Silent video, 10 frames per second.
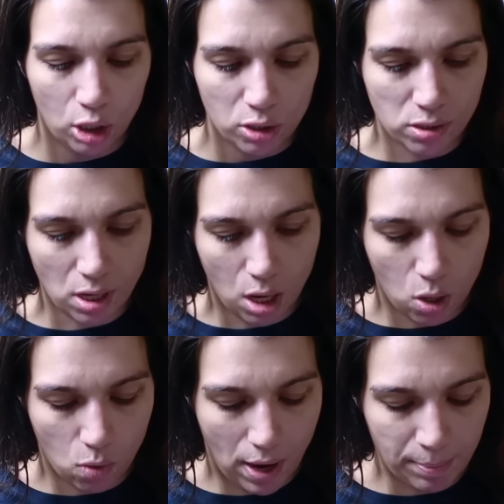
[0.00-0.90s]

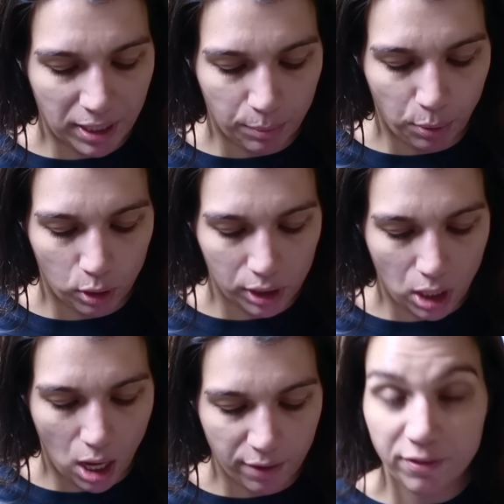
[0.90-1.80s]
So I'm gonna pull it
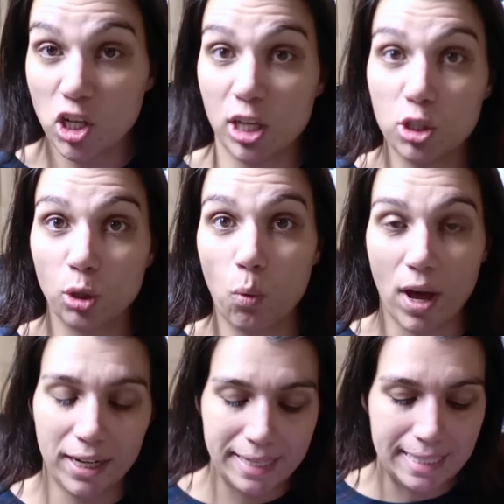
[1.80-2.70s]
off, change the
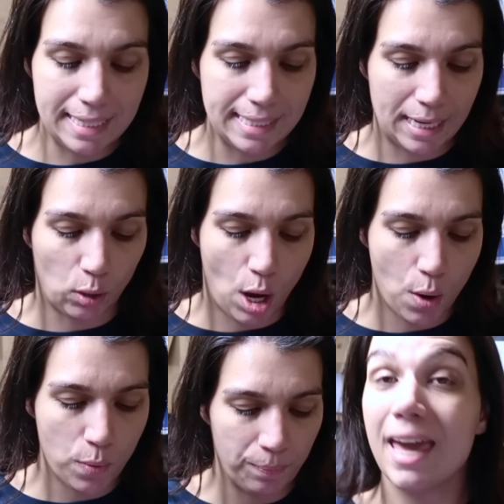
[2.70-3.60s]
quantity to
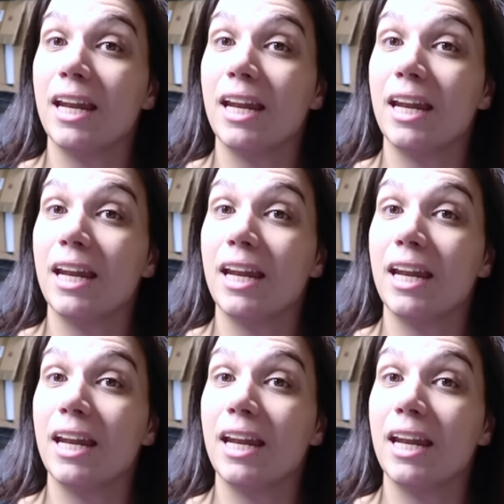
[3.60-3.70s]
zero,